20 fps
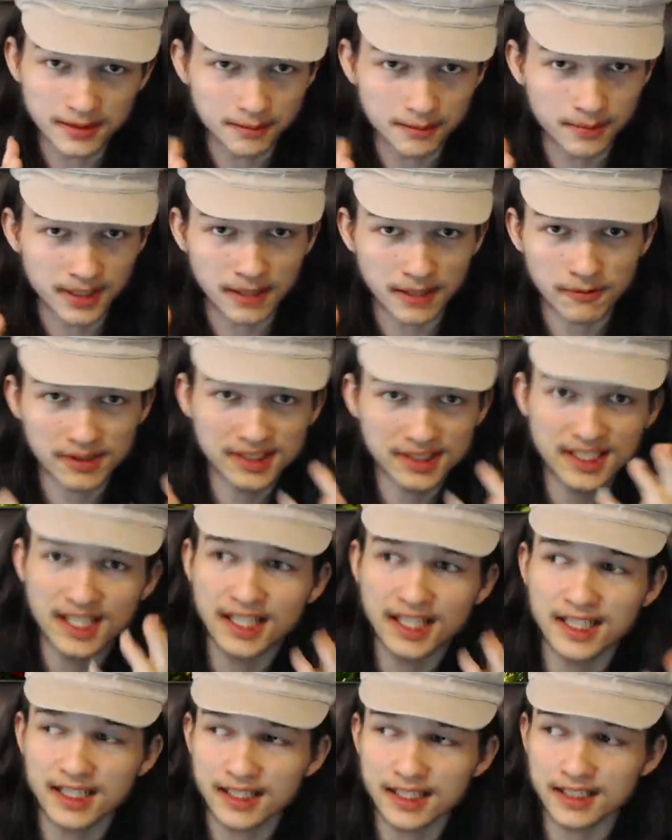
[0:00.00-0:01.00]
but it was
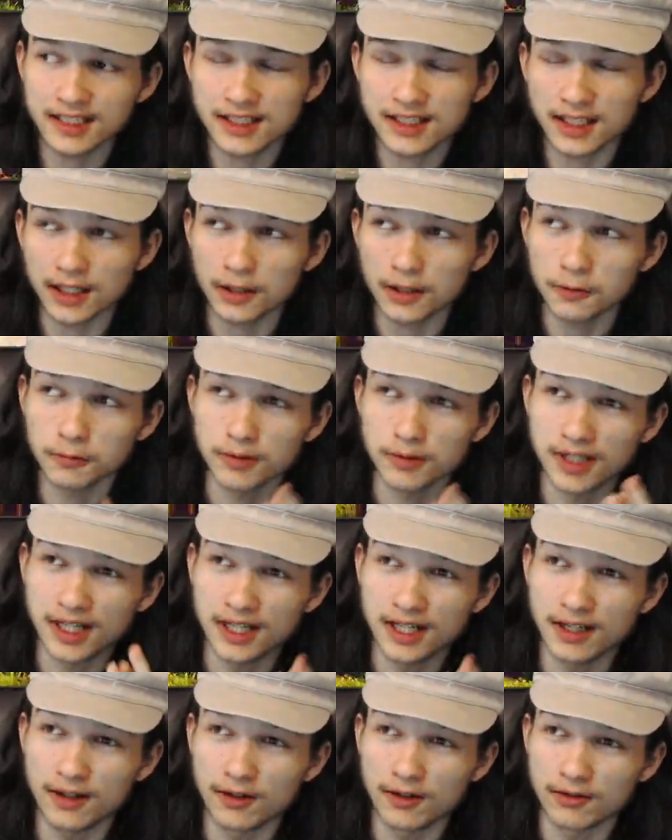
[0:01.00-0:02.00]
getting
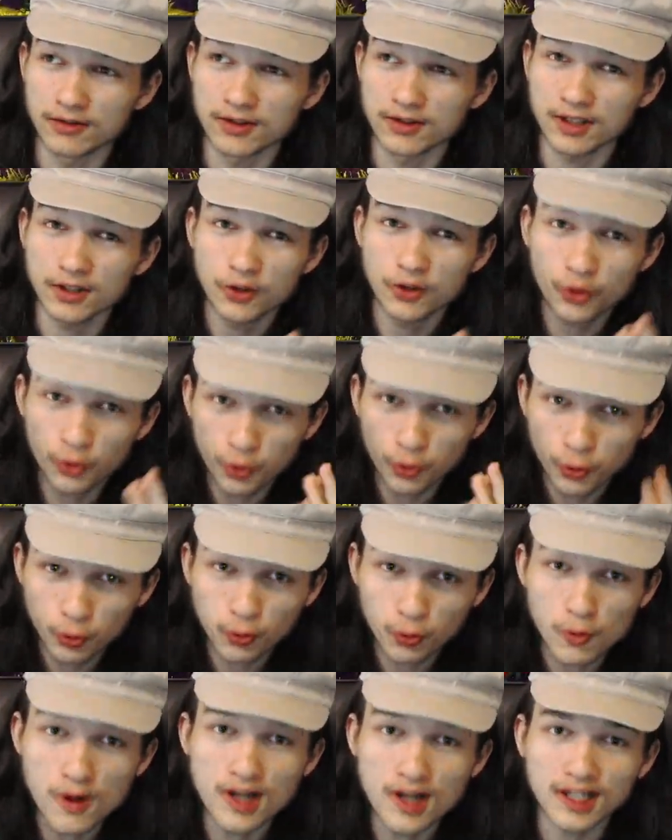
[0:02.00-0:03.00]
around
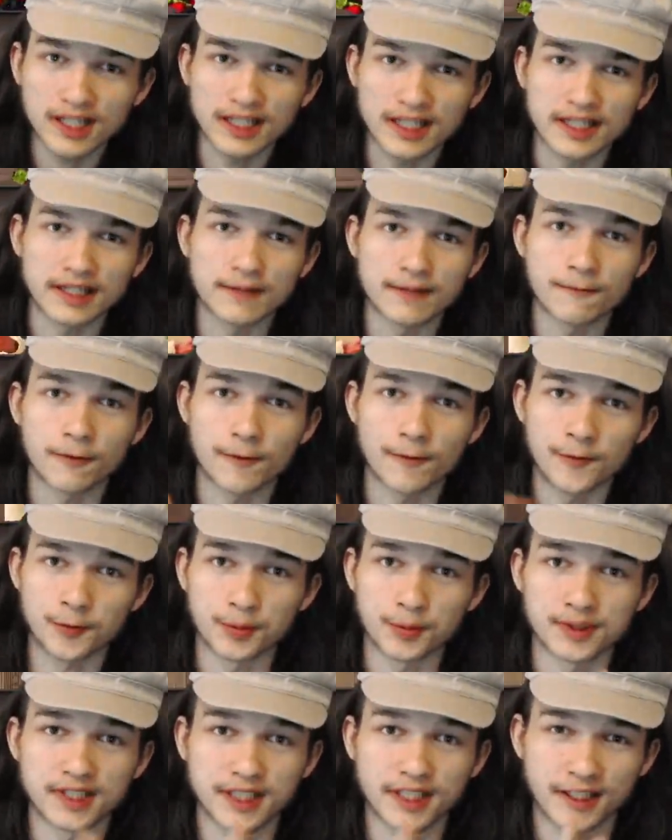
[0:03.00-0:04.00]
20 frames
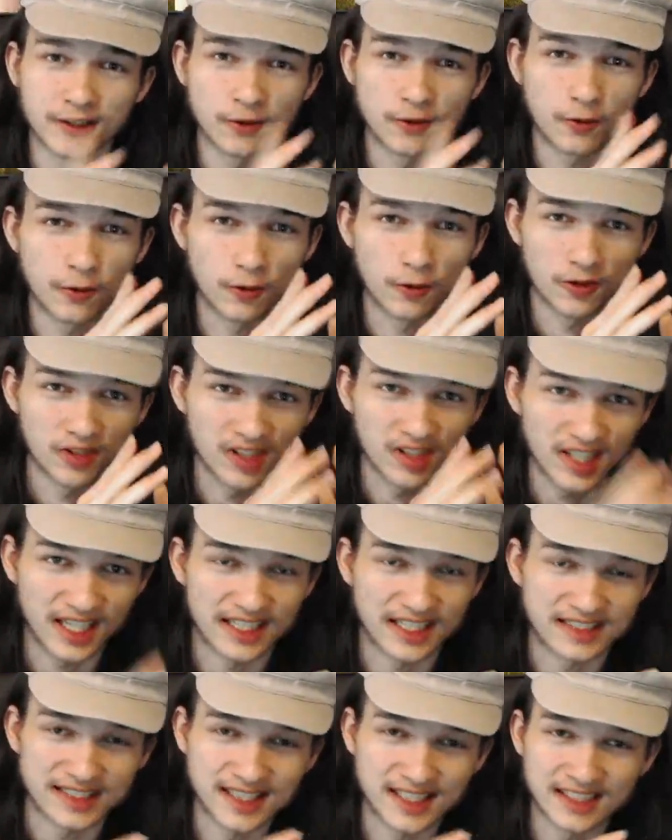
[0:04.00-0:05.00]
per second or
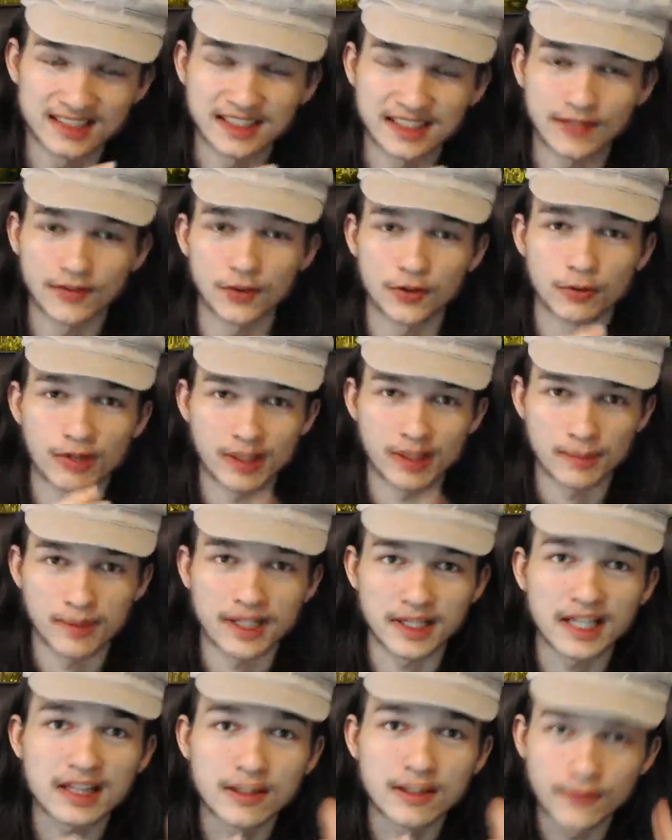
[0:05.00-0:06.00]
less at
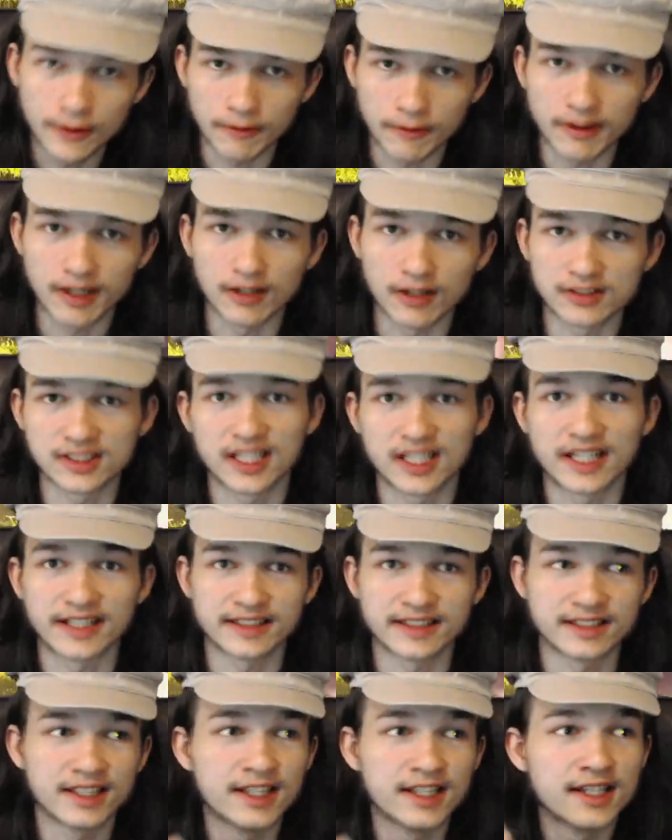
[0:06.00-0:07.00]
720p at the very low
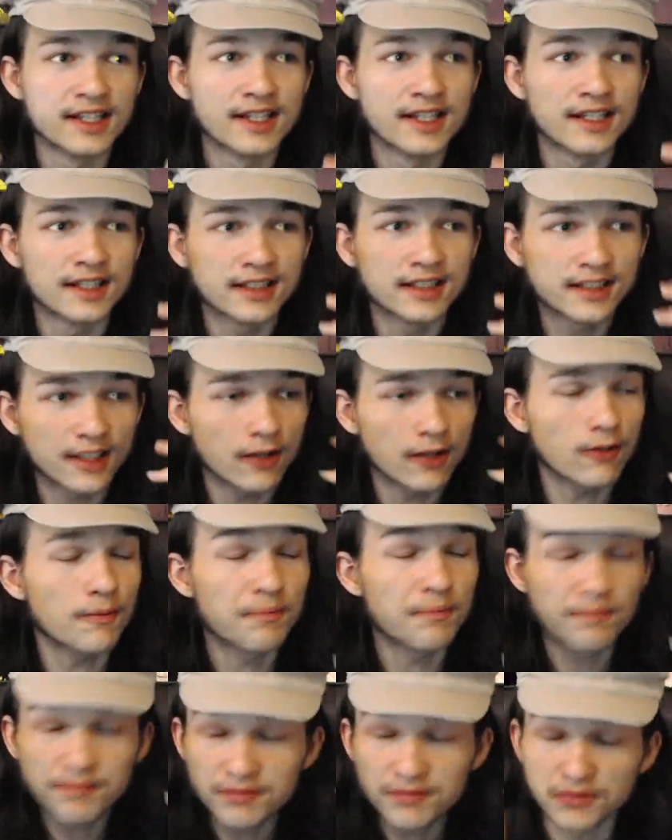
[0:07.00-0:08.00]
settings. So,
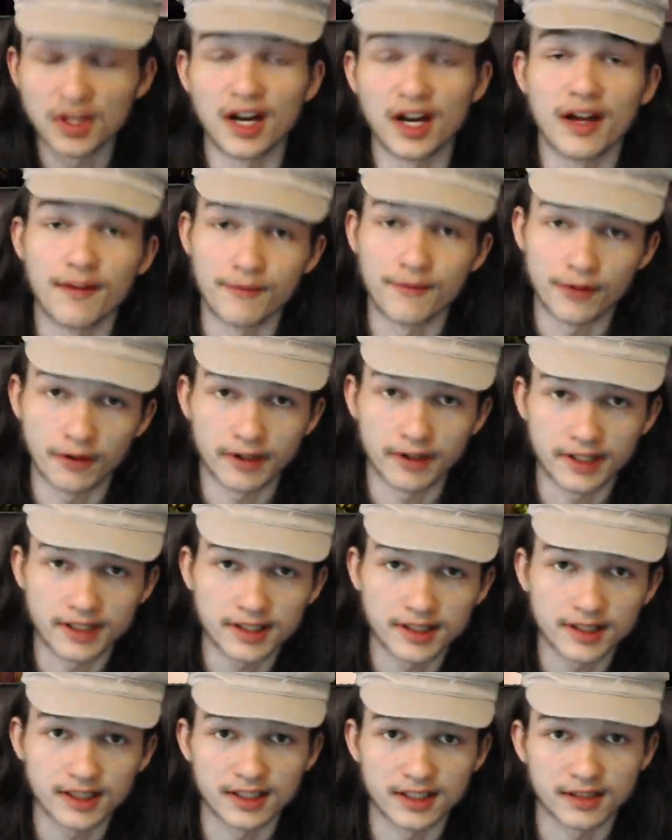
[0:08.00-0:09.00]
not very
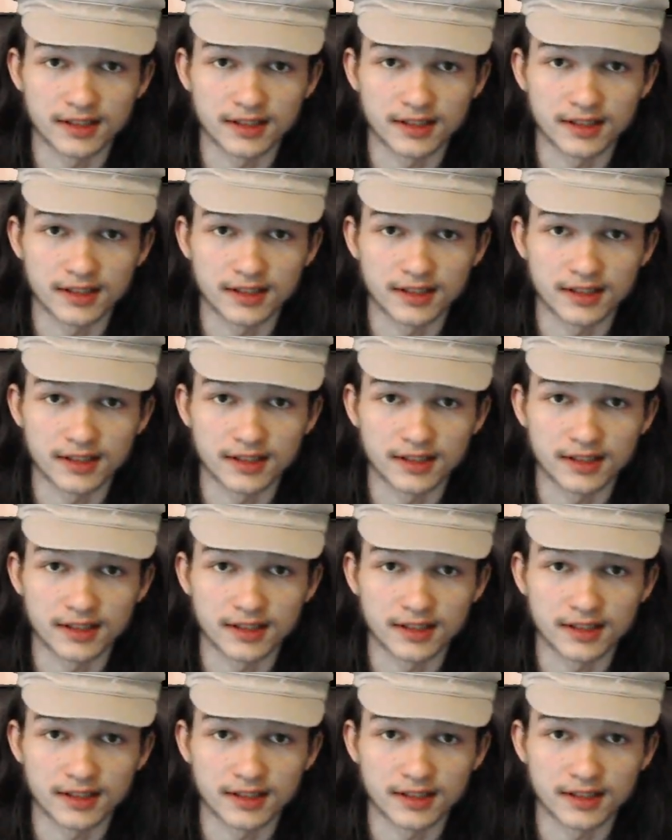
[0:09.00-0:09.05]
good.